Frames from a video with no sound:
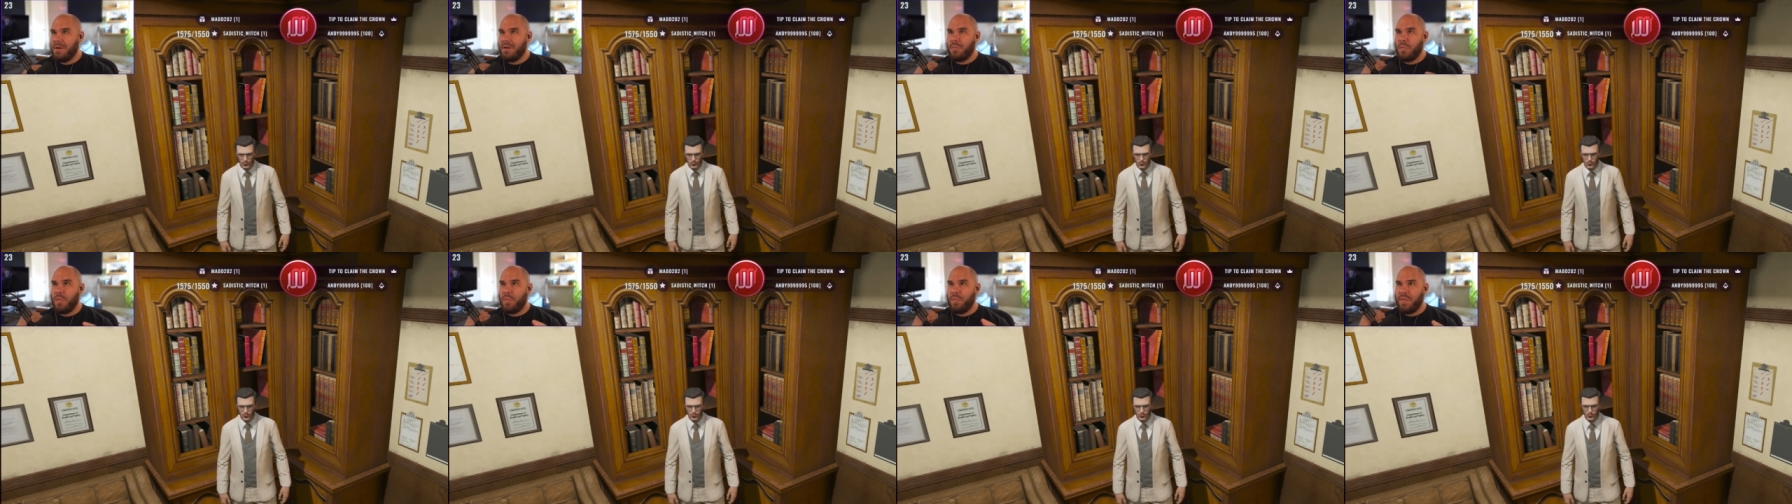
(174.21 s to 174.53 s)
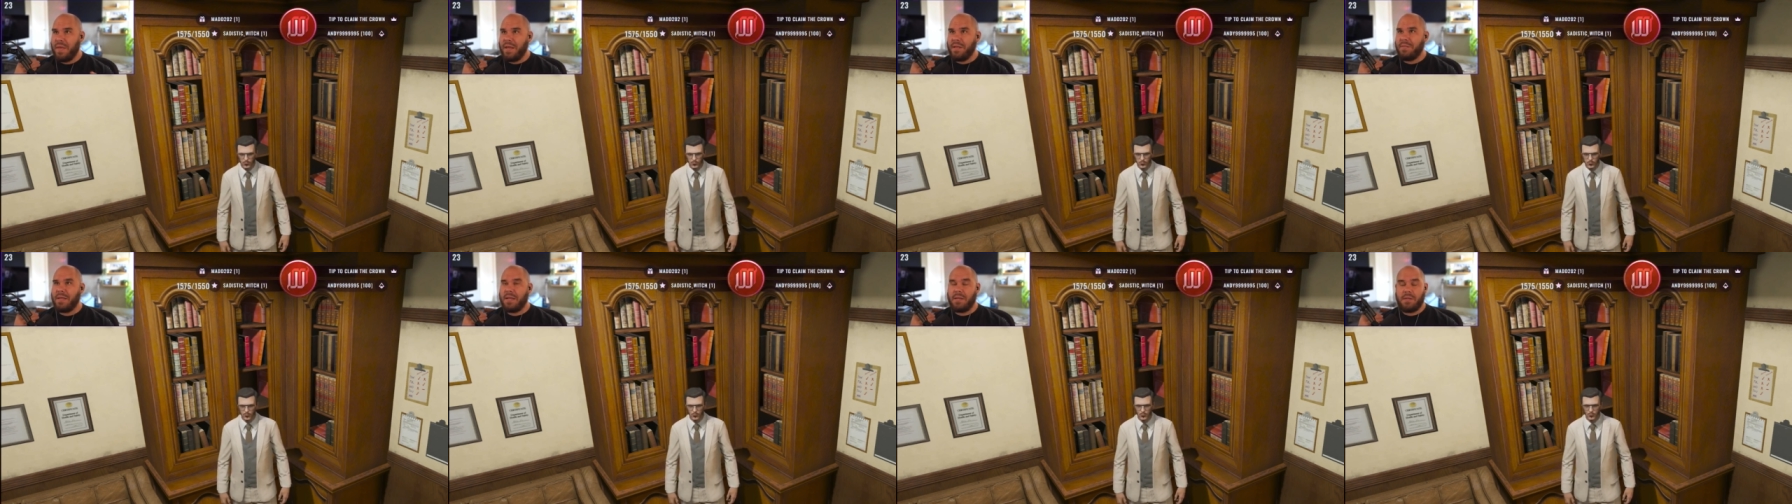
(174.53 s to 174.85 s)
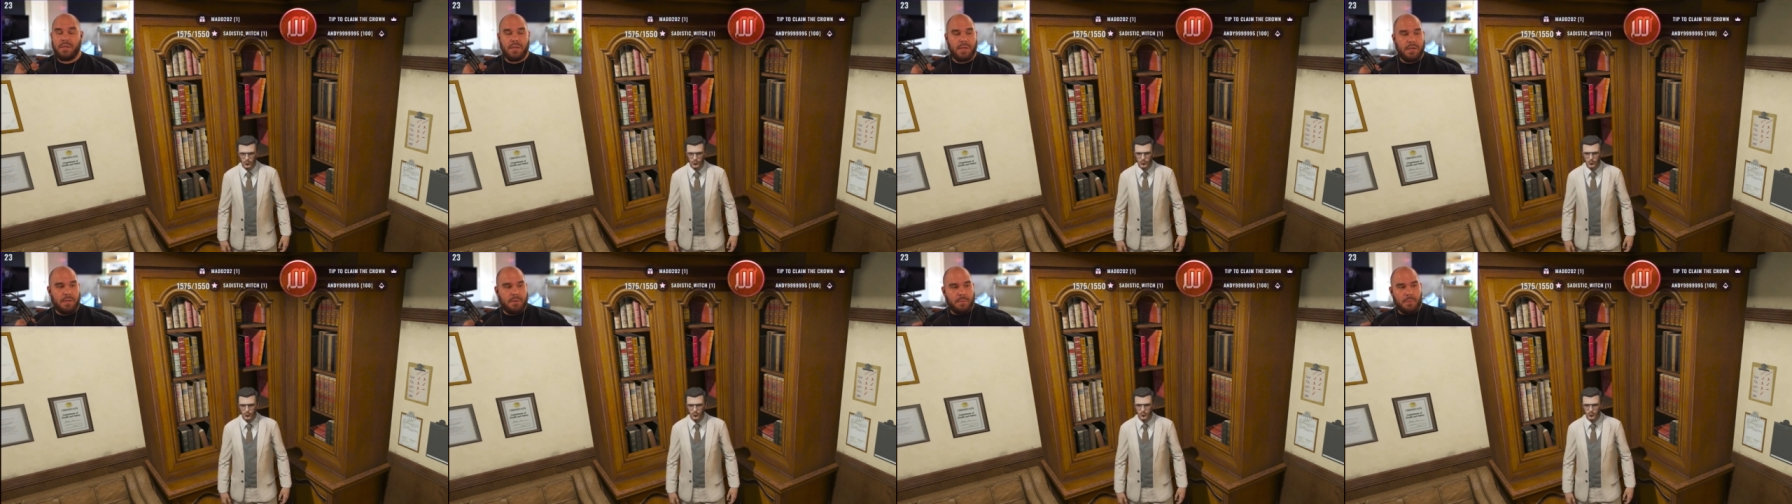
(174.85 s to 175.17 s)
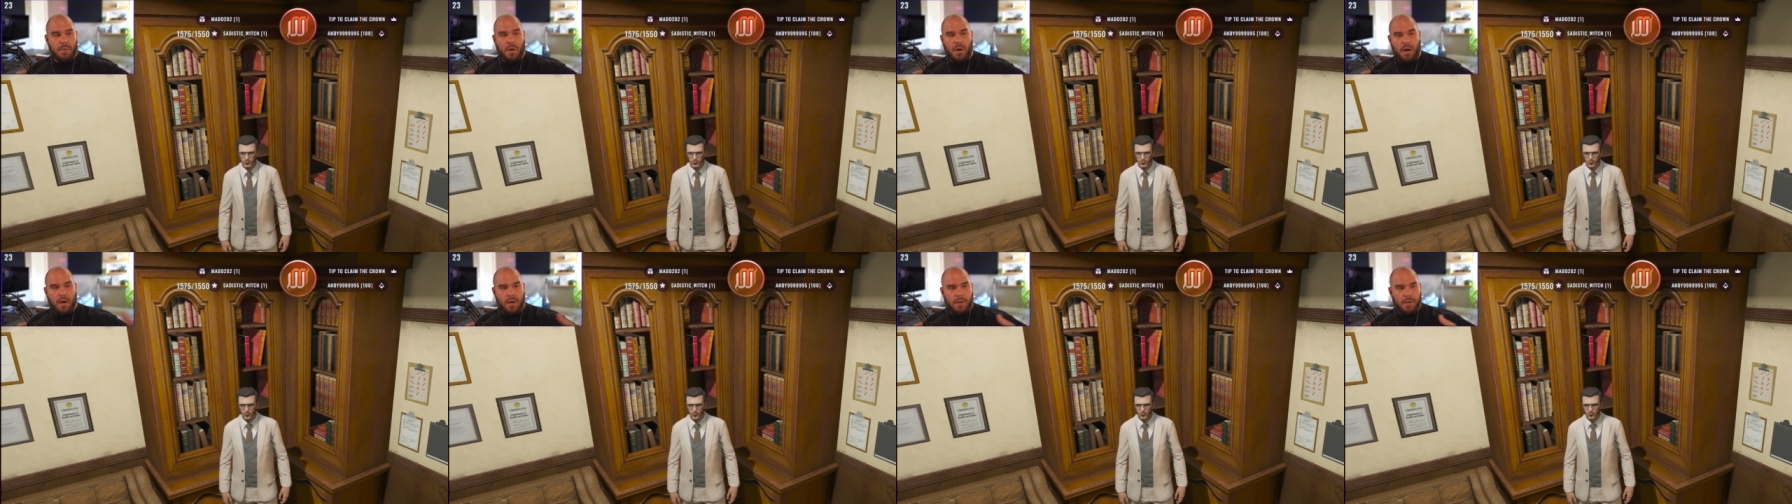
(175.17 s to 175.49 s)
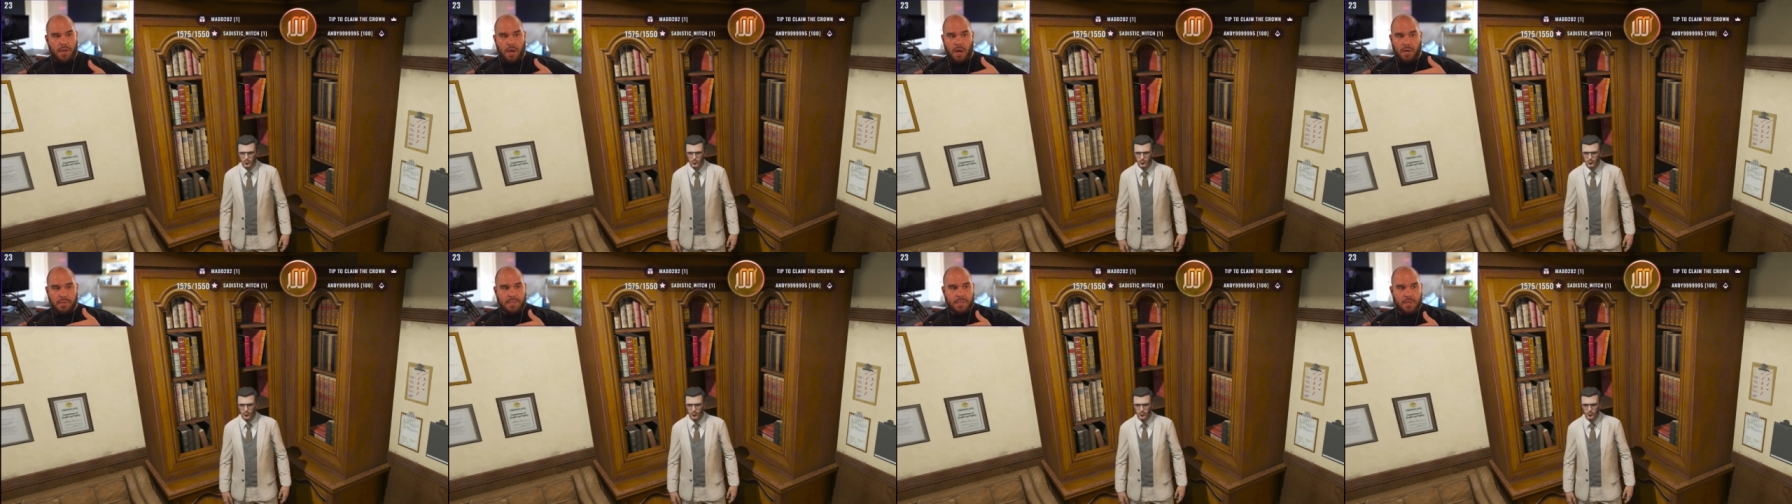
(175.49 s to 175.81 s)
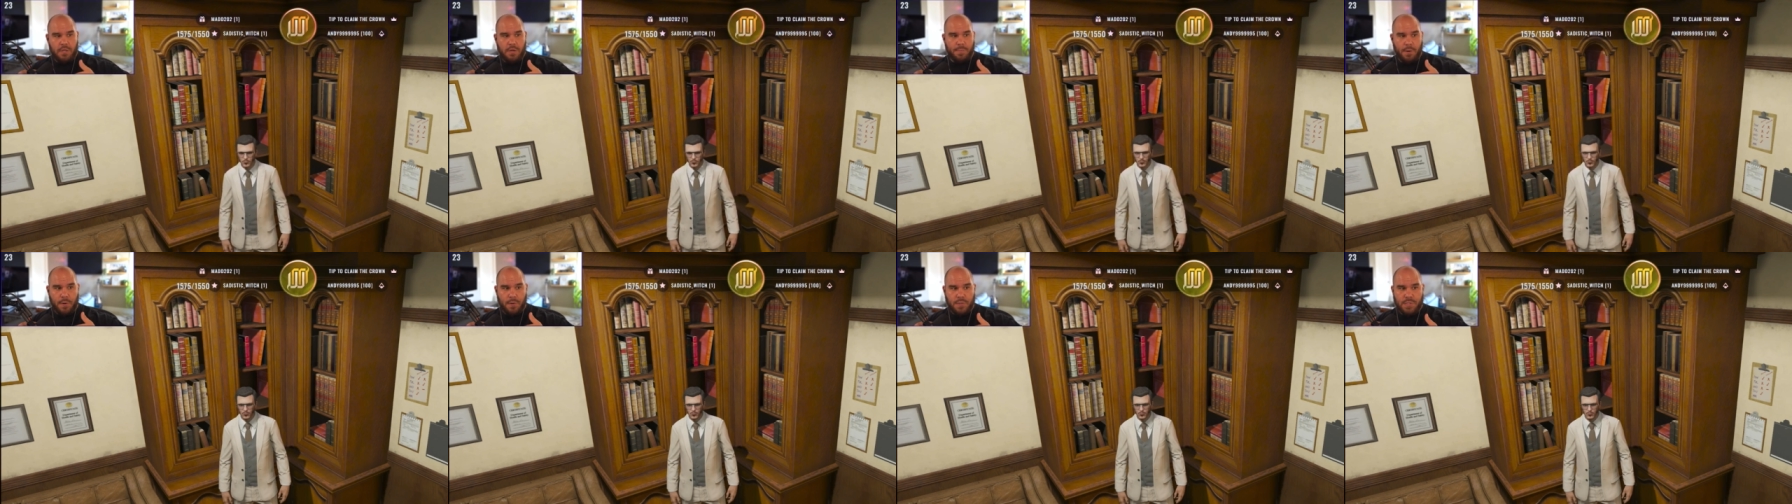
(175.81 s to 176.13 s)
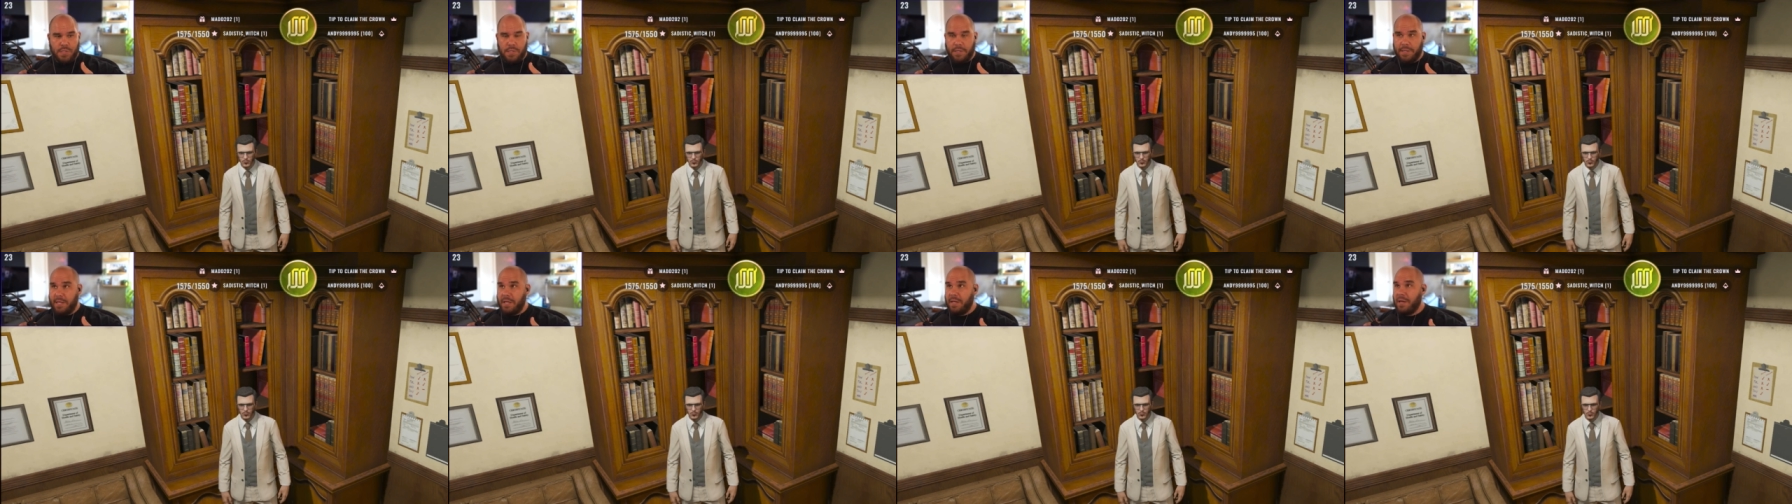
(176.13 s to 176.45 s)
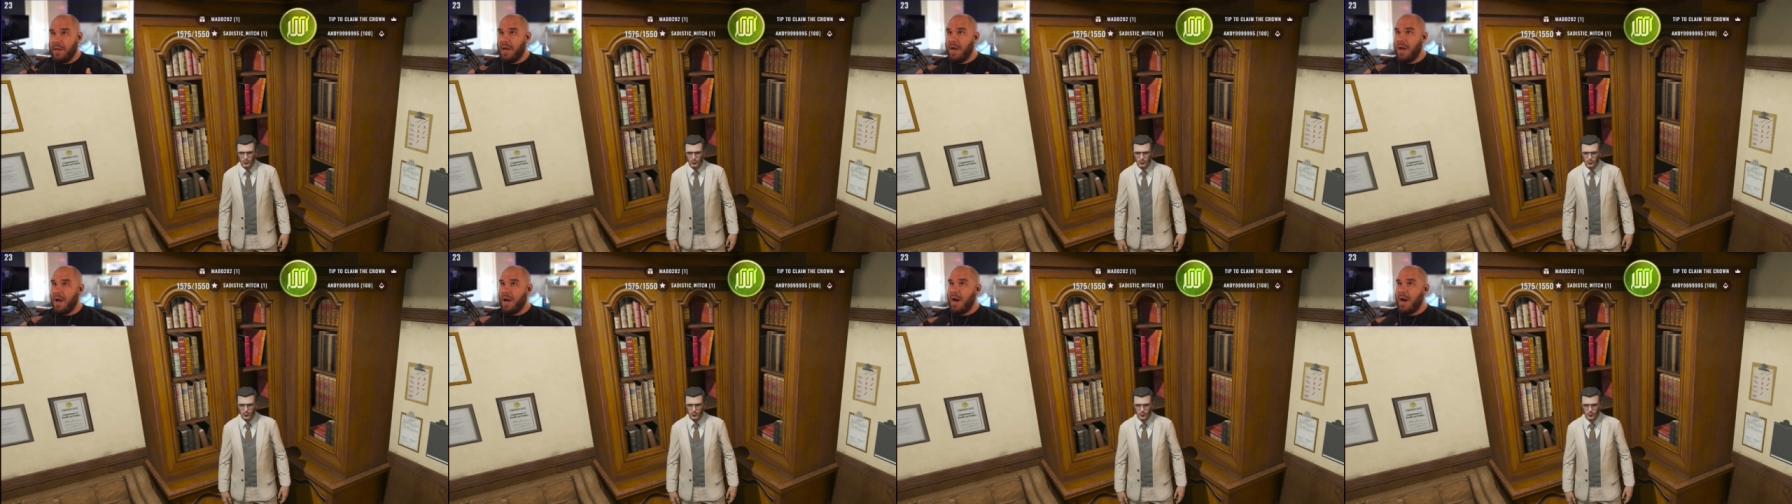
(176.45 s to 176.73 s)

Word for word: The thing that, the I'll tell you personally,